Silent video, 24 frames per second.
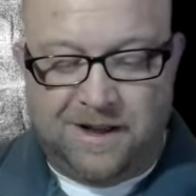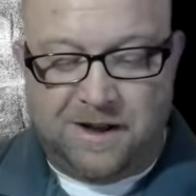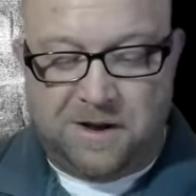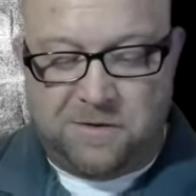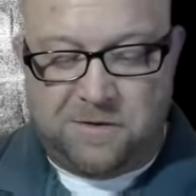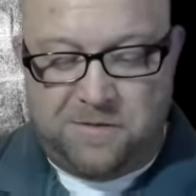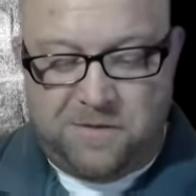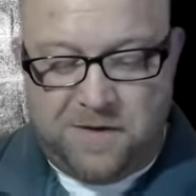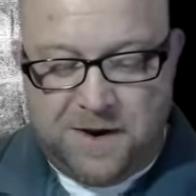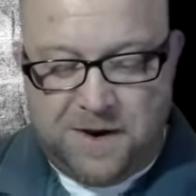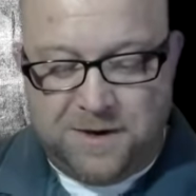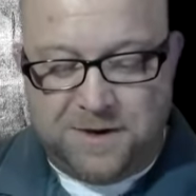A
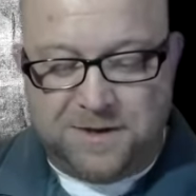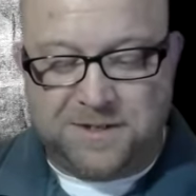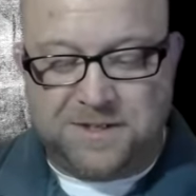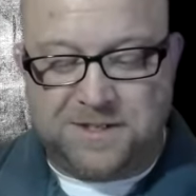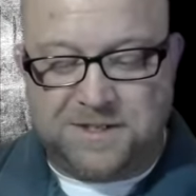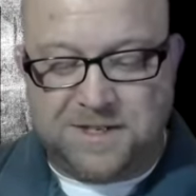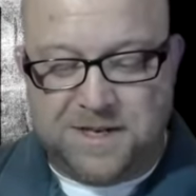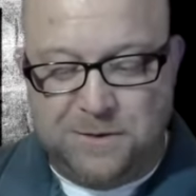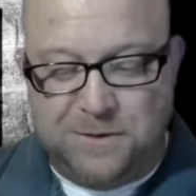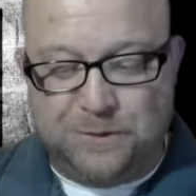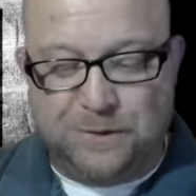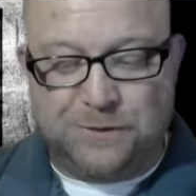
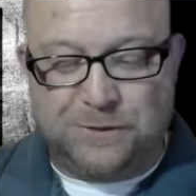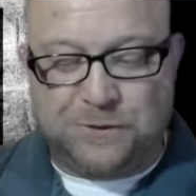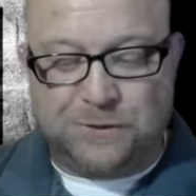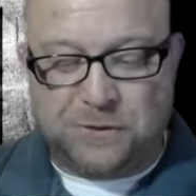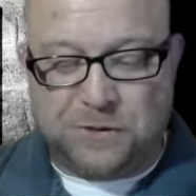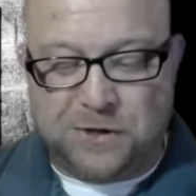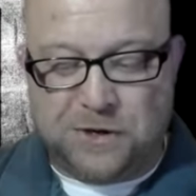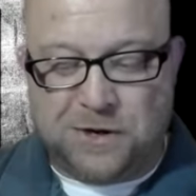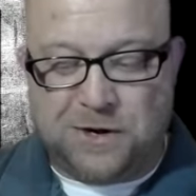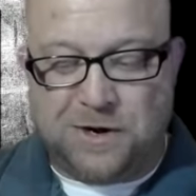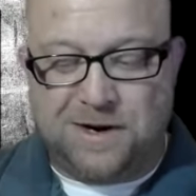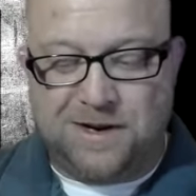Pharisee was
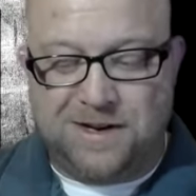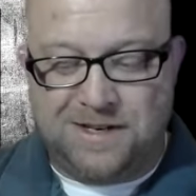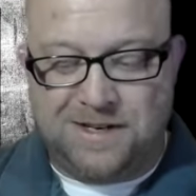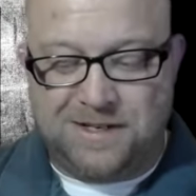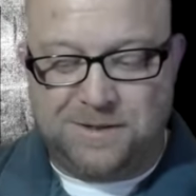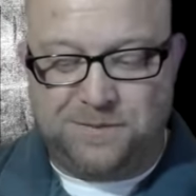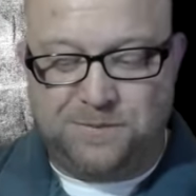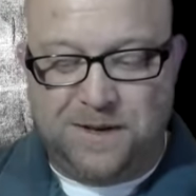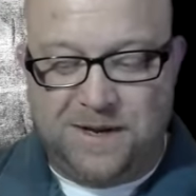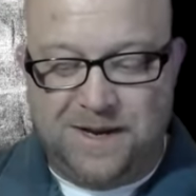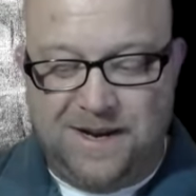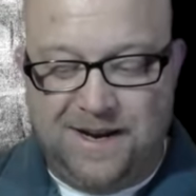regarded
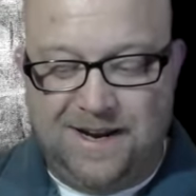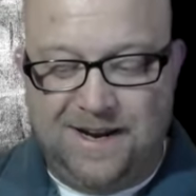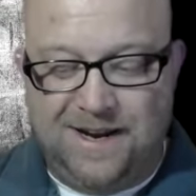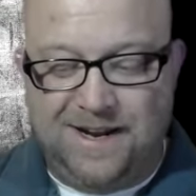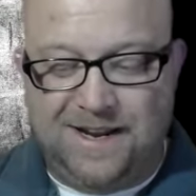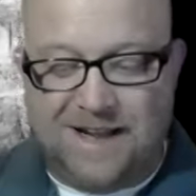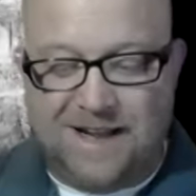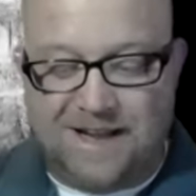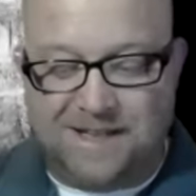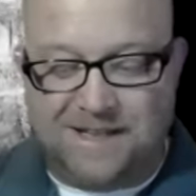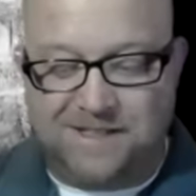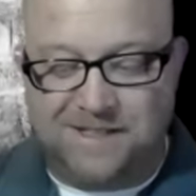as being
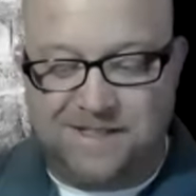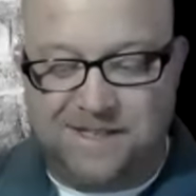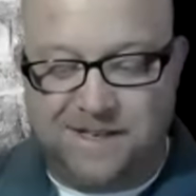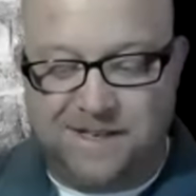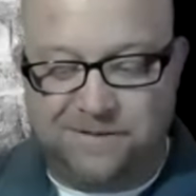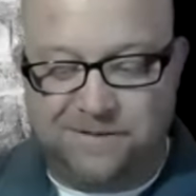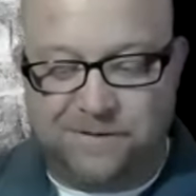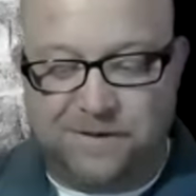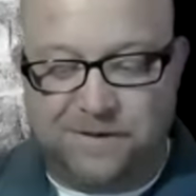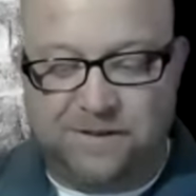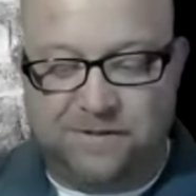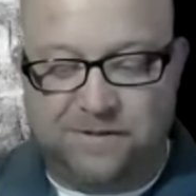as
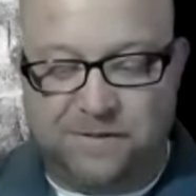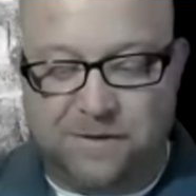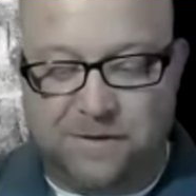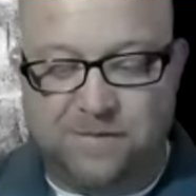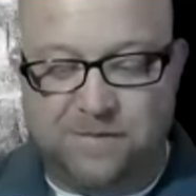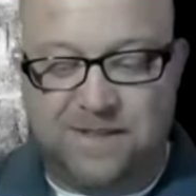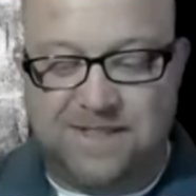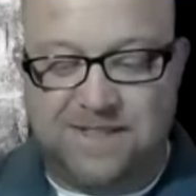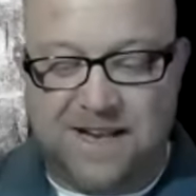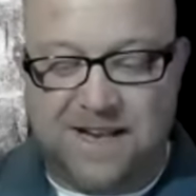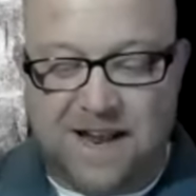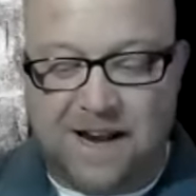different from
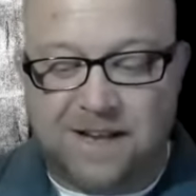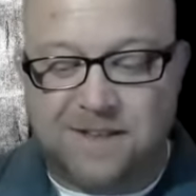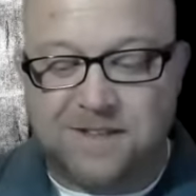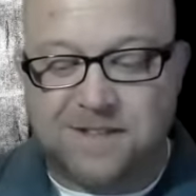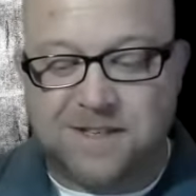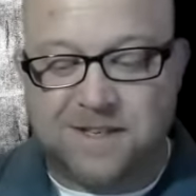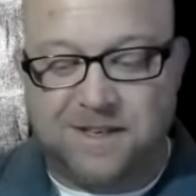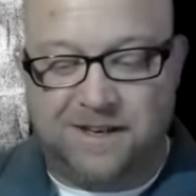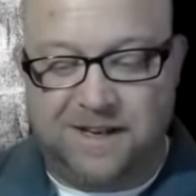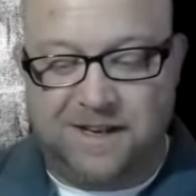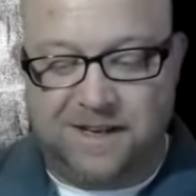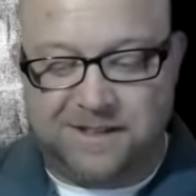a tax
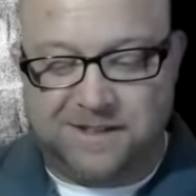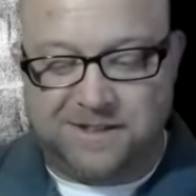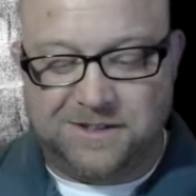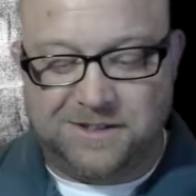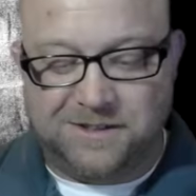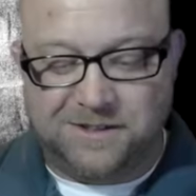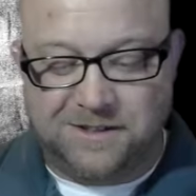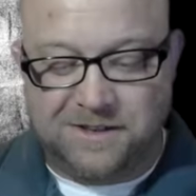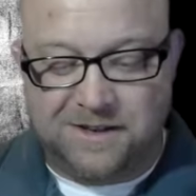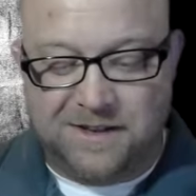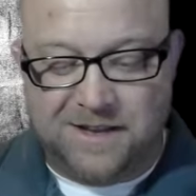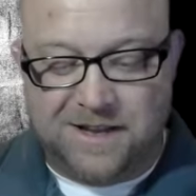
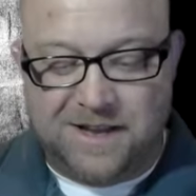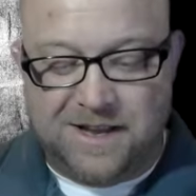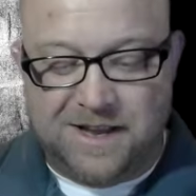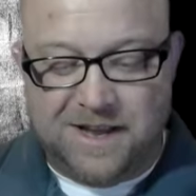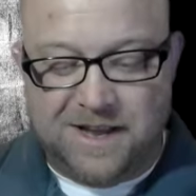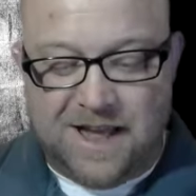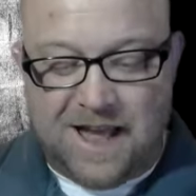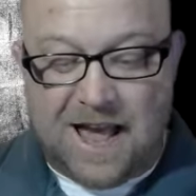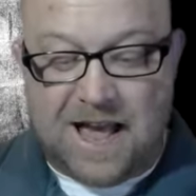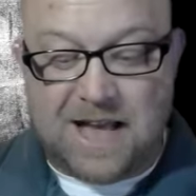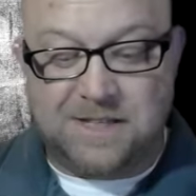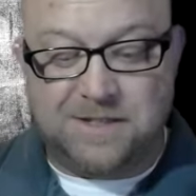collector
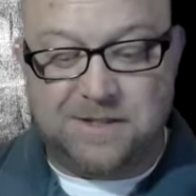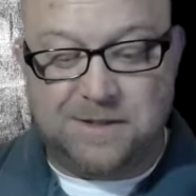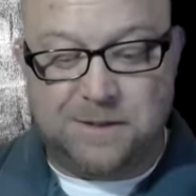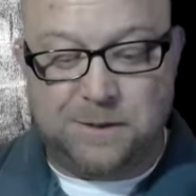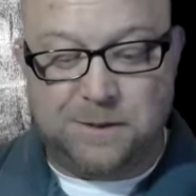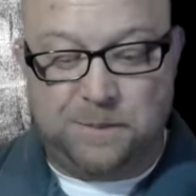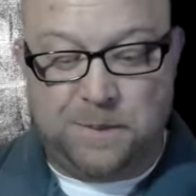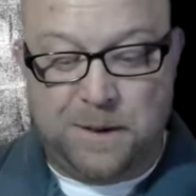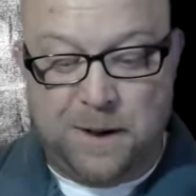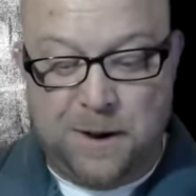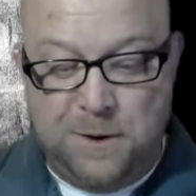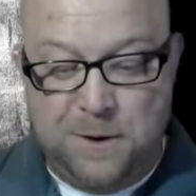as the
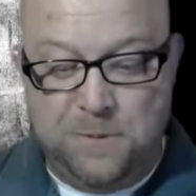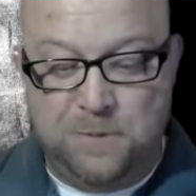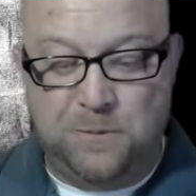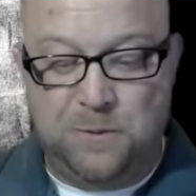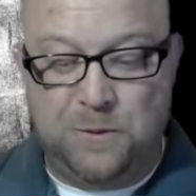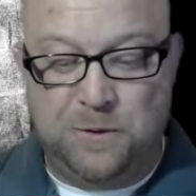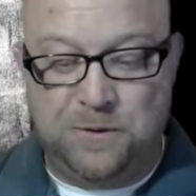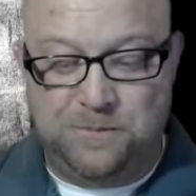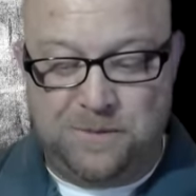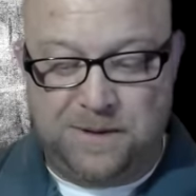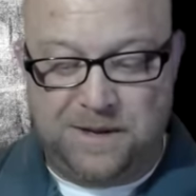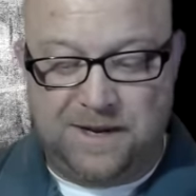Pope
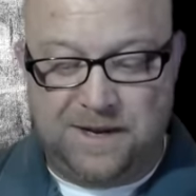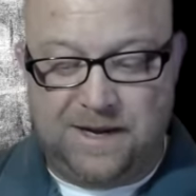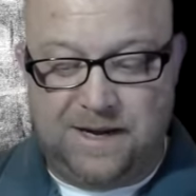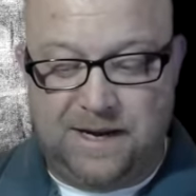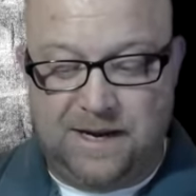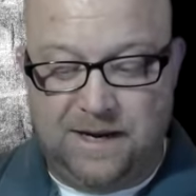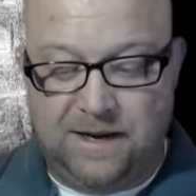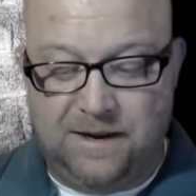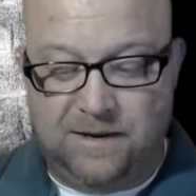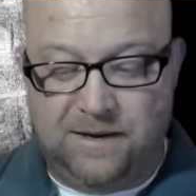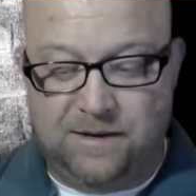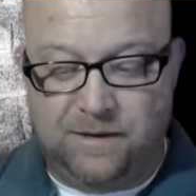would
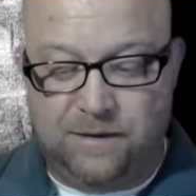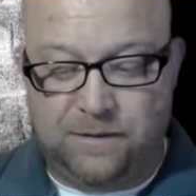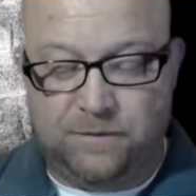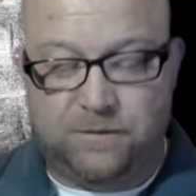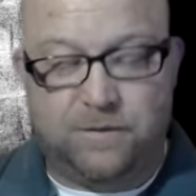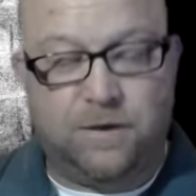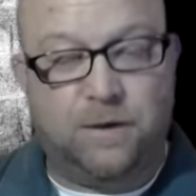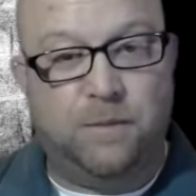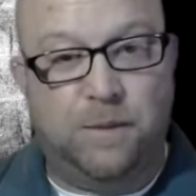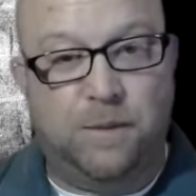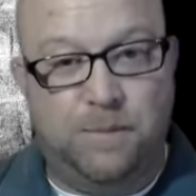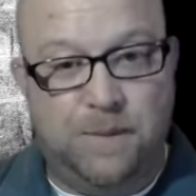be
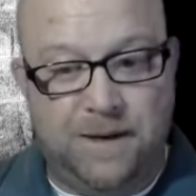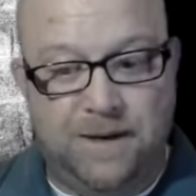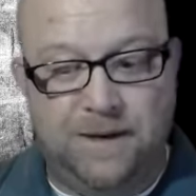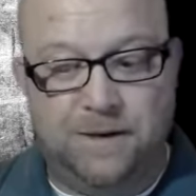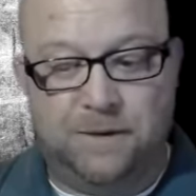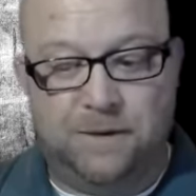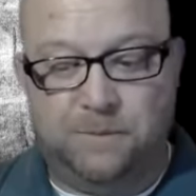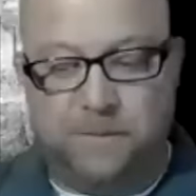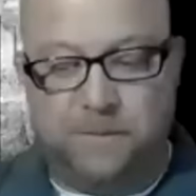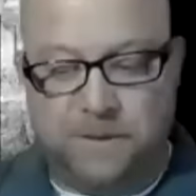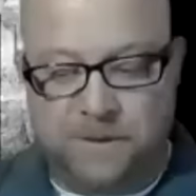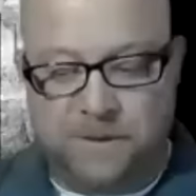from a pimp.